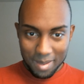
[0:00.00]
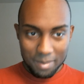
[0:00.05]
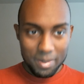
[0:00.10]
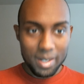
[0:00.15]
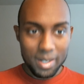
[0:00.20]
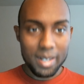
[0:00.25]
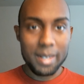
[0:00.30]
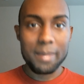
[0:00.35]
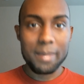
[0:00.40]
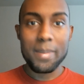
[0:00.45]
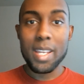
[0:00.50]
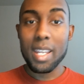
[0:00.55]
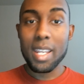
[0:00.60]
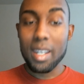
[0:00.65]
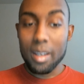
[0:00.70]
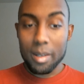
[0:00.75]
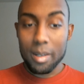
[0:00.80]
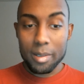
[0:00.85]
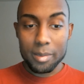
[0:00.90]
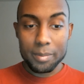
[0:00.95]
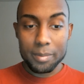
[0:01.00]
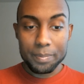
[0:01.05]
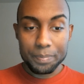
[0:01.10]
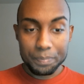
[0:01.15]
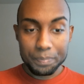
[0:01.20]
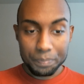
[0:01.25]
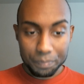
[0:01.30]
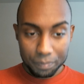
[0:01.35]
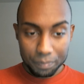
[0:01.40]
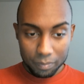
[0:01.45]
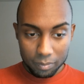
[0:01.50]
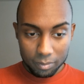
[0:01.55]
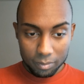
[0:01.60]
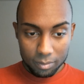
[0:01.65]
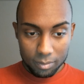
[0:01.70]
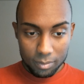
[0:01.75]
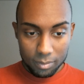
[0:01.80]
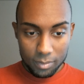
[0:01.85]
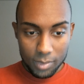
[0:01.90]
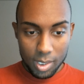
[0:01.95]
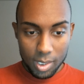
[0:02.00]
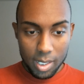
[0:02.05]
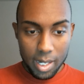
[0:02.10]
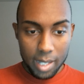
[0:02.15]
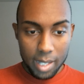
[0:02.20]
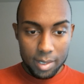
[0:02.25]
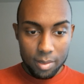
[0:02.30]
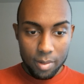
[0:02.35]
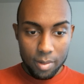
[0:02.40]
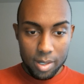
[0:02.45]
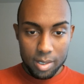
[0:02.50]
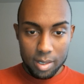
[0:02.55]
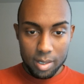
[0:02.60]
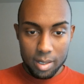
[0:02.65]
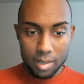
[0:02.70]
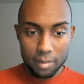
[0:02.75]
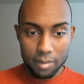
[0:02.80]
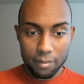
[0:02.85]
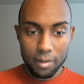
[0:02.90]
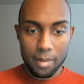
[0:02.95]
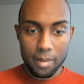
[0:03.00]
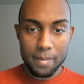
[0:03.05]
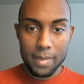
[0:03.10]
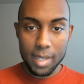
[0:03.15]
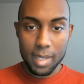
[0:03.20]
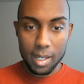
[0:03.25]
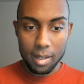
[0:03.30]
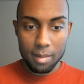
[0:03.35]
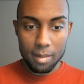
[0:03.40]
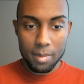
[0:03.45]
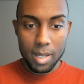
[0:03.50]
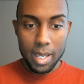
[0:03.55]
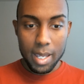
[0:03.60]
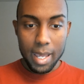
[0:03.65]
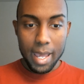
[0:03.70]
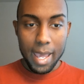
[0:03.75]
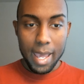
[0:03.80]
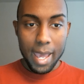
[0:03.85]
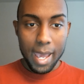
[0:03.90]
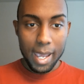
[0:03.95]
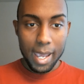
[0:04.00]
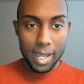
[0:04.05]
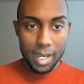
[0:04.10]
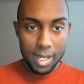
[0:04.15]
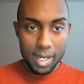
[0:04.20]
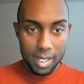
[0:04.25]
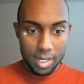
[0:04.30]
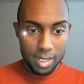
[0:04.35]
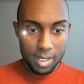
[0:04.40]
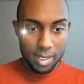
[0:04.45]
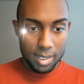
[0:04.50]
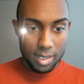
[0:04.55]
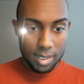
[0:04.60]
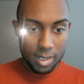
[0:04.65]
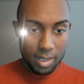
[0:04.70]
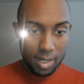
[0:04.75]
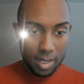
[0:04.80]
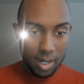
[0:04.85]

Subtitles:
But anywho, next question is from them. And,